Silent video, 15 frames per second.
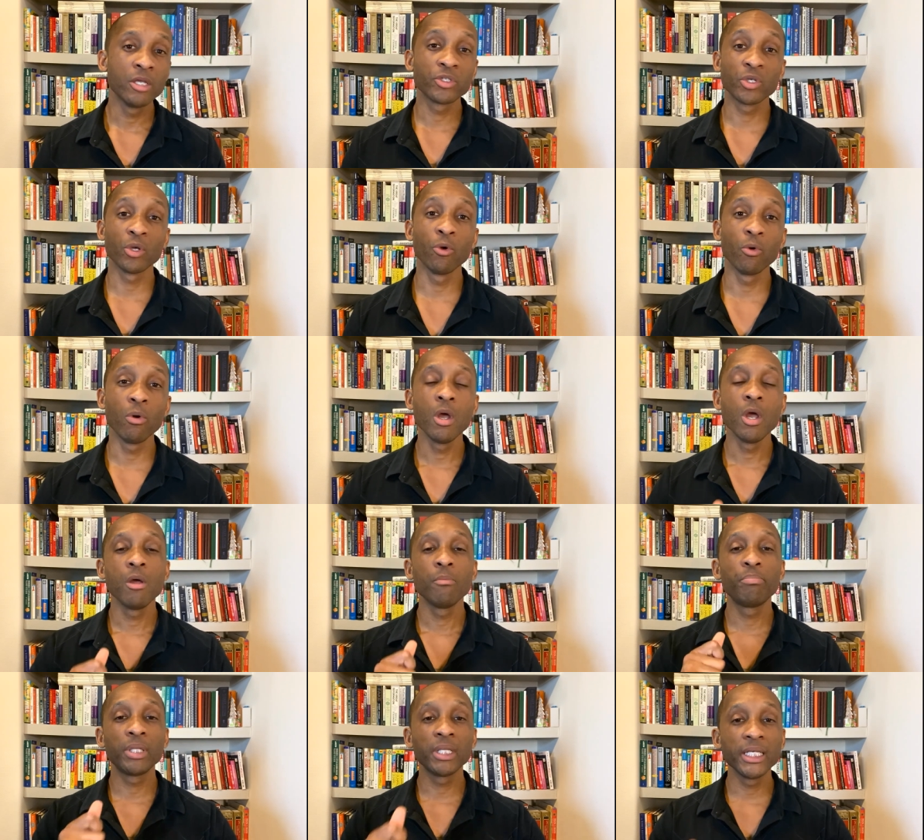So
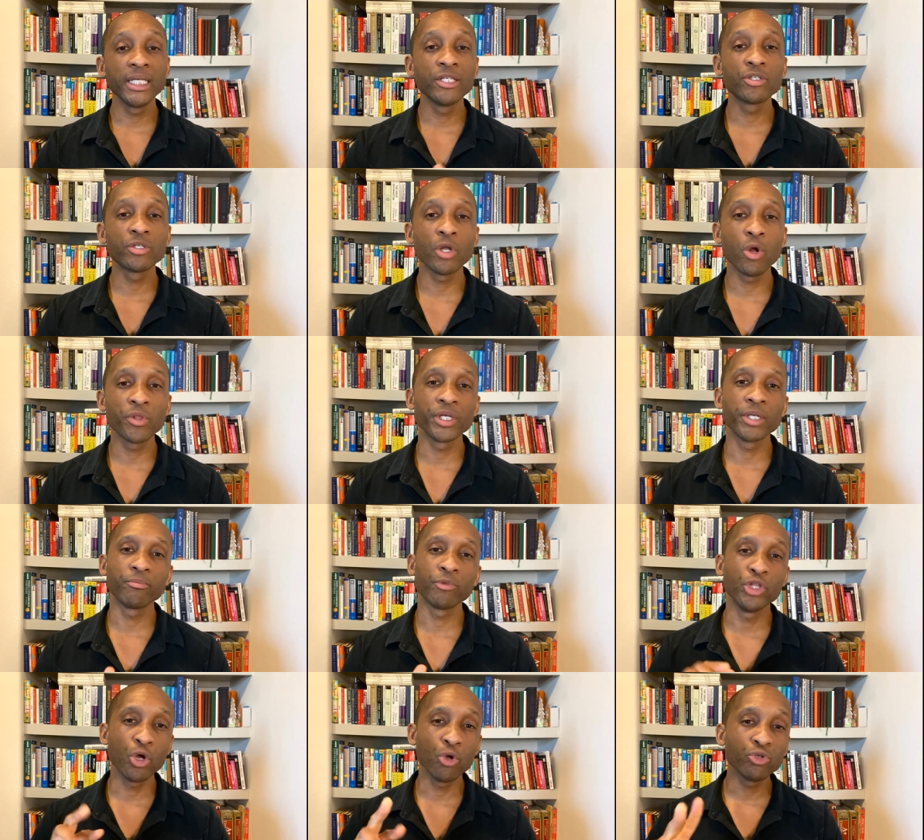please know
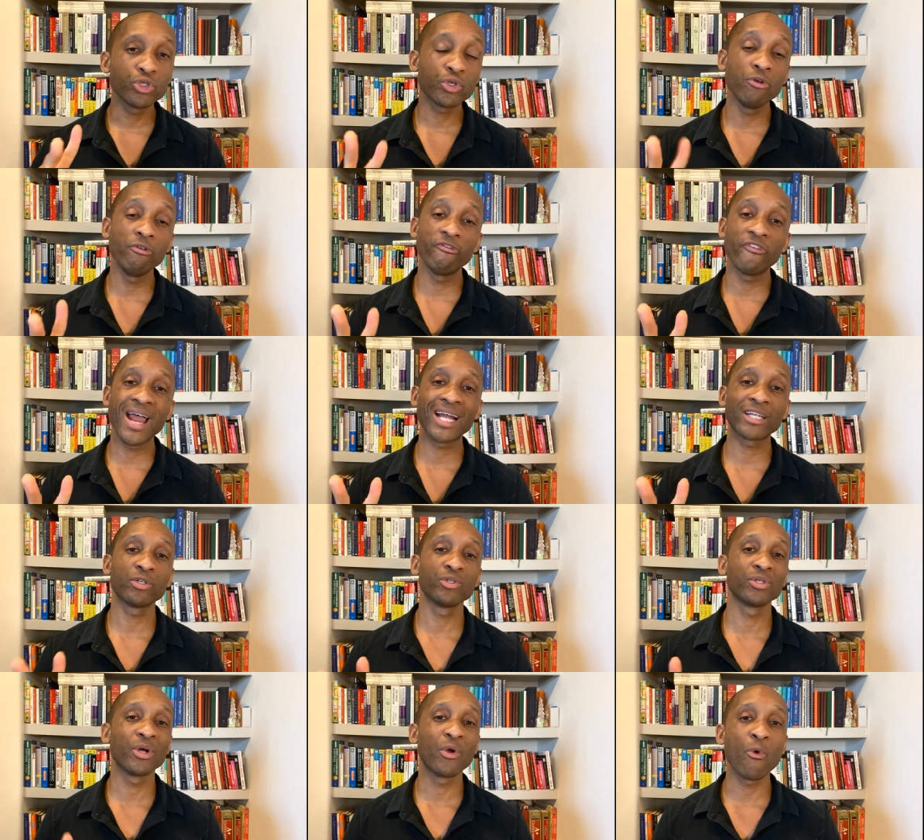that those two
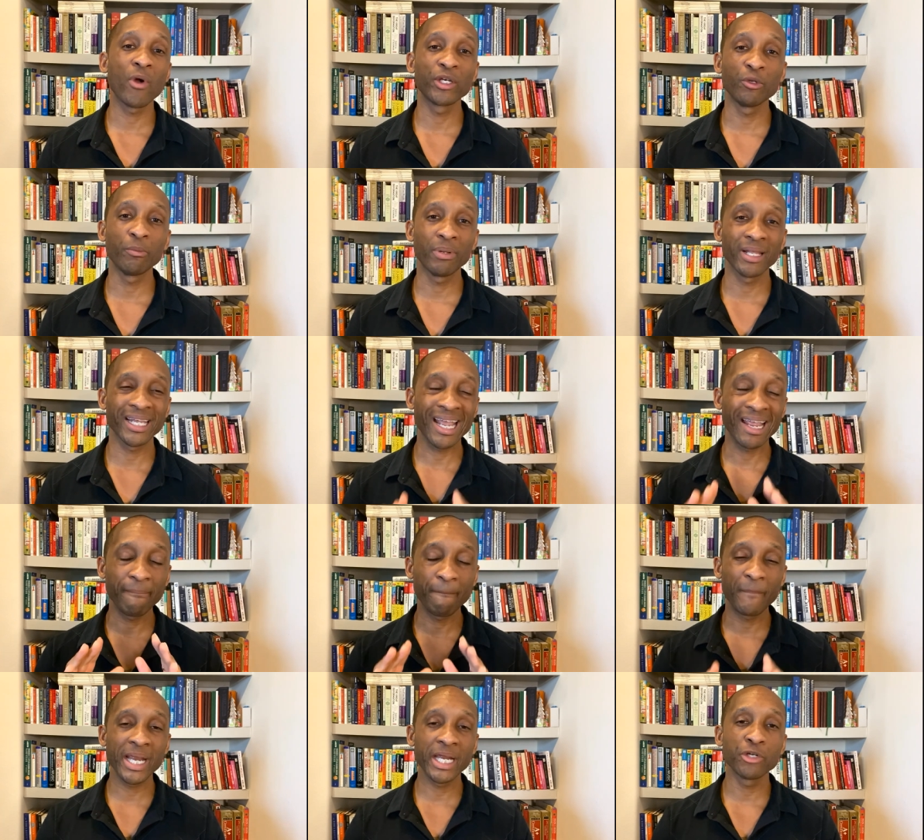factors are going to play a
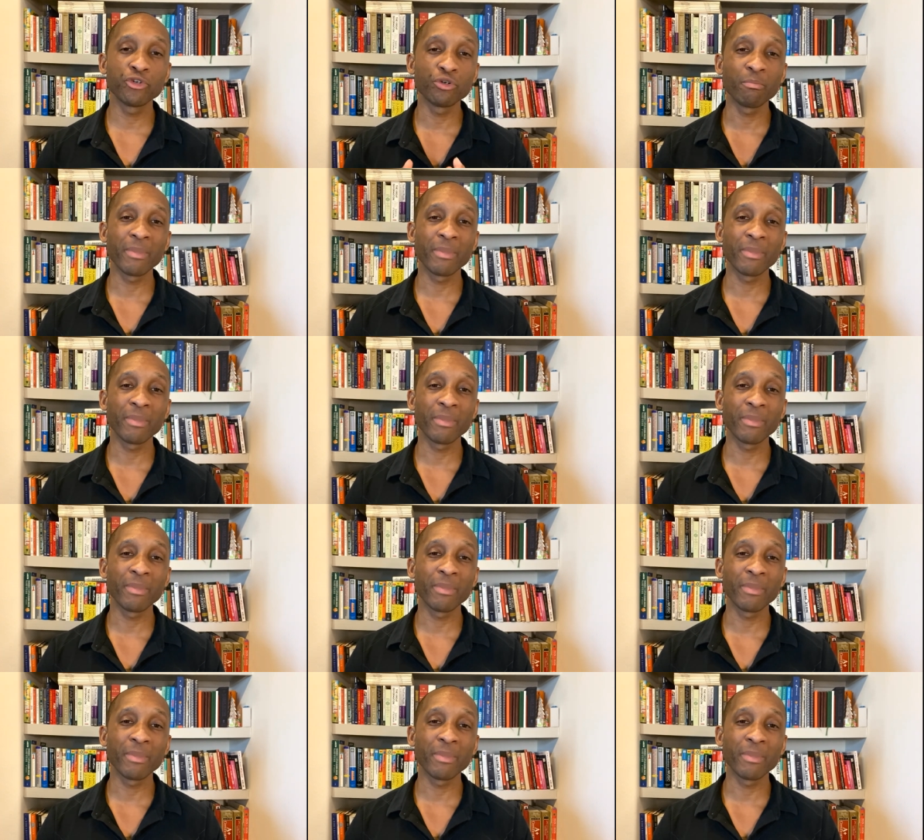major,